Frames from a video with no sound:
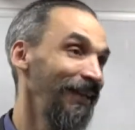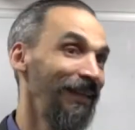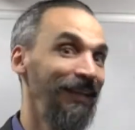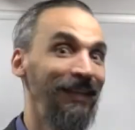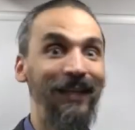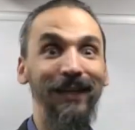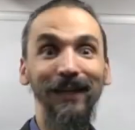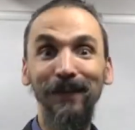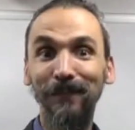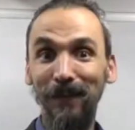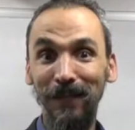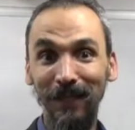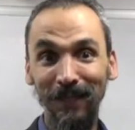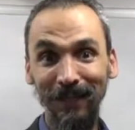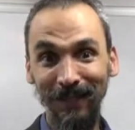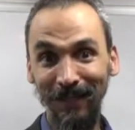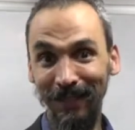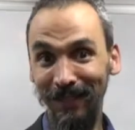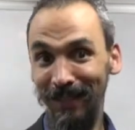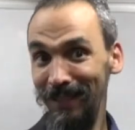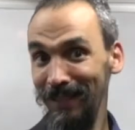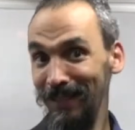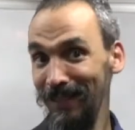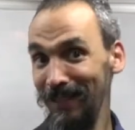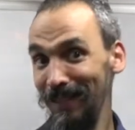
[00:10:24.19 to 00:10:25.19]
But
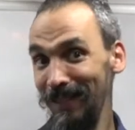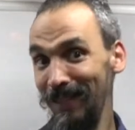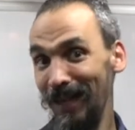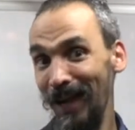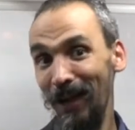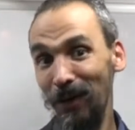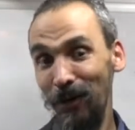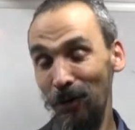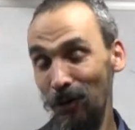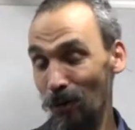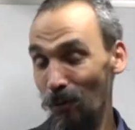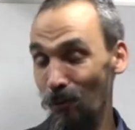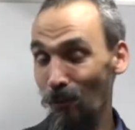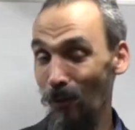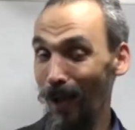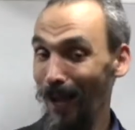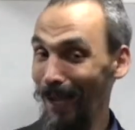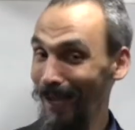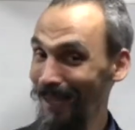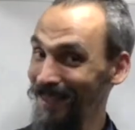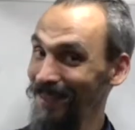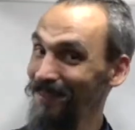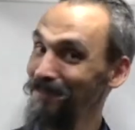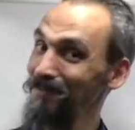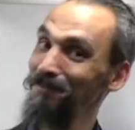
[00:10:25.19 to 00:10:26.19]
I don't know
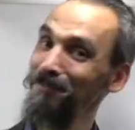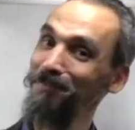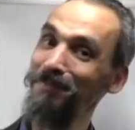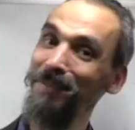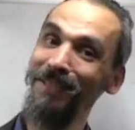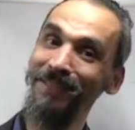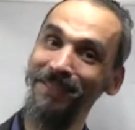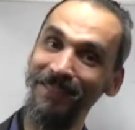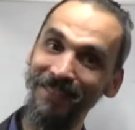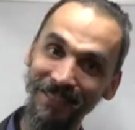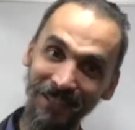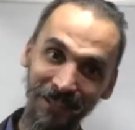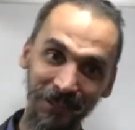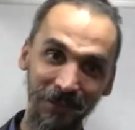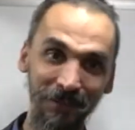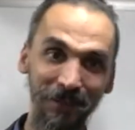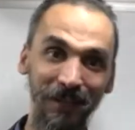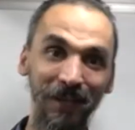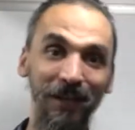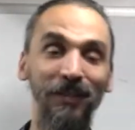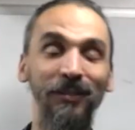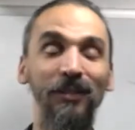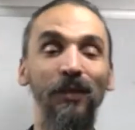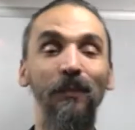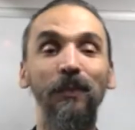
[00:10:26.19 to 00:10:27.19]
why, but
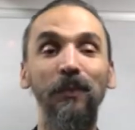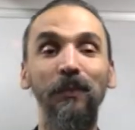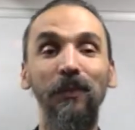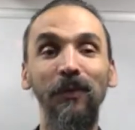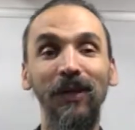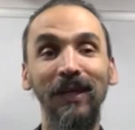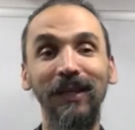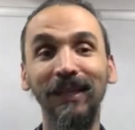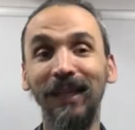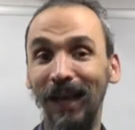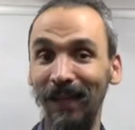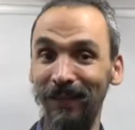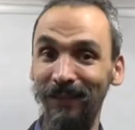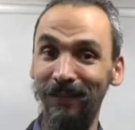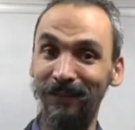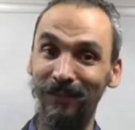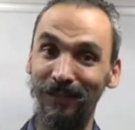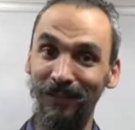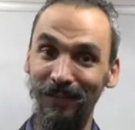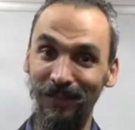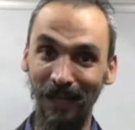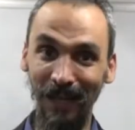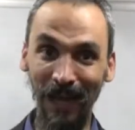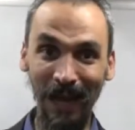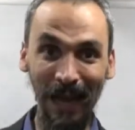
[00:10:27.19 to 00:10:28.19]
there are some people like that.
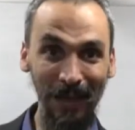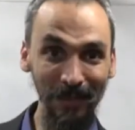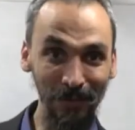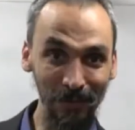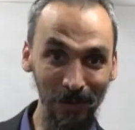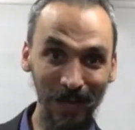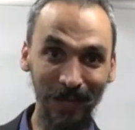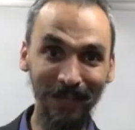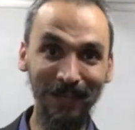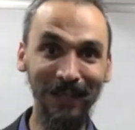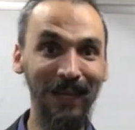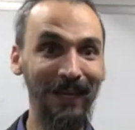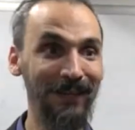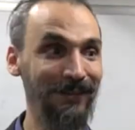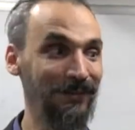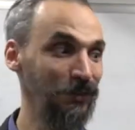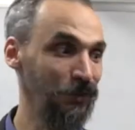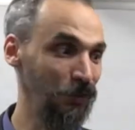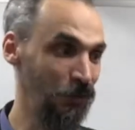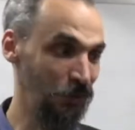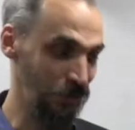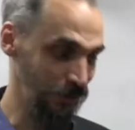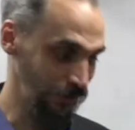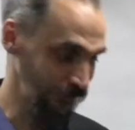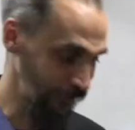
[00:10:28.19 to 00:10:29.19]
Yeah, I don't like that.
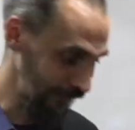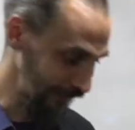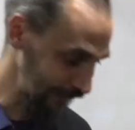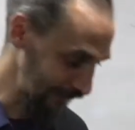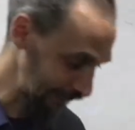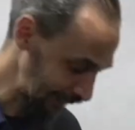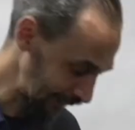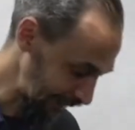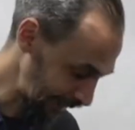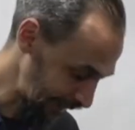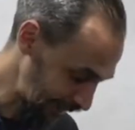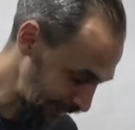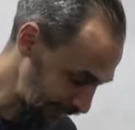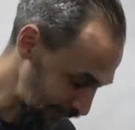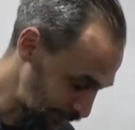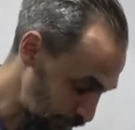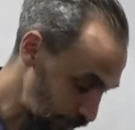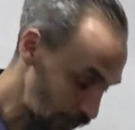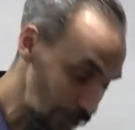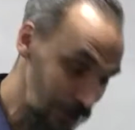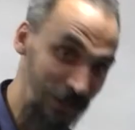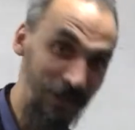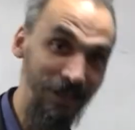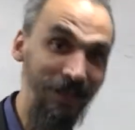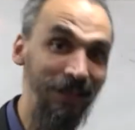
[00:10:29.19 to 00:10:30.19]
So if I see
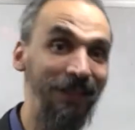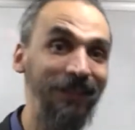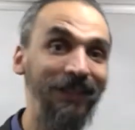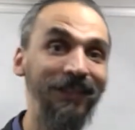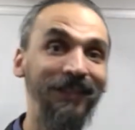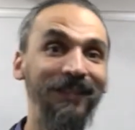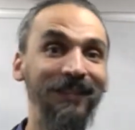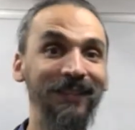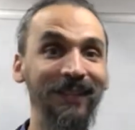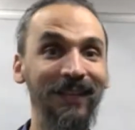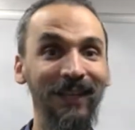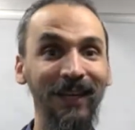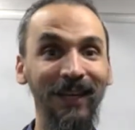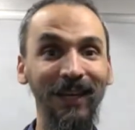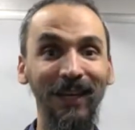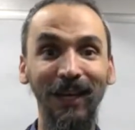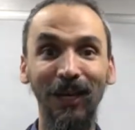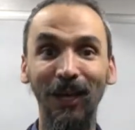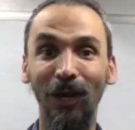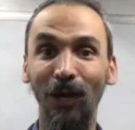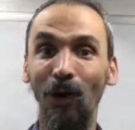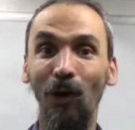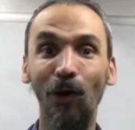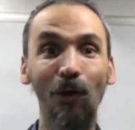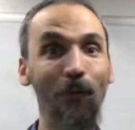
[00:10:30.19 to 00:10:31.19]
water is
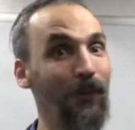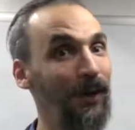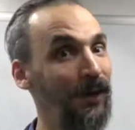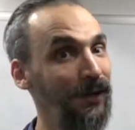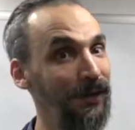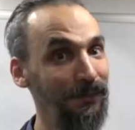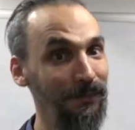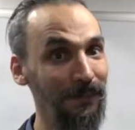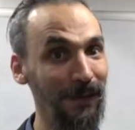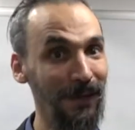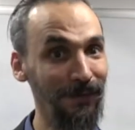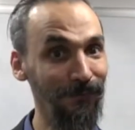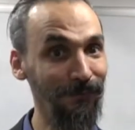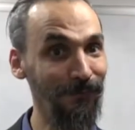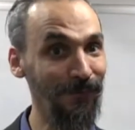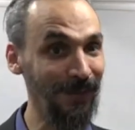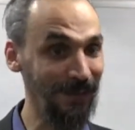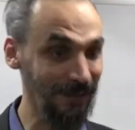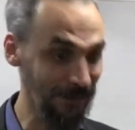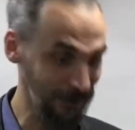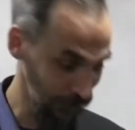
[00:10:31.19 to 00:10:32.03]
covering my feet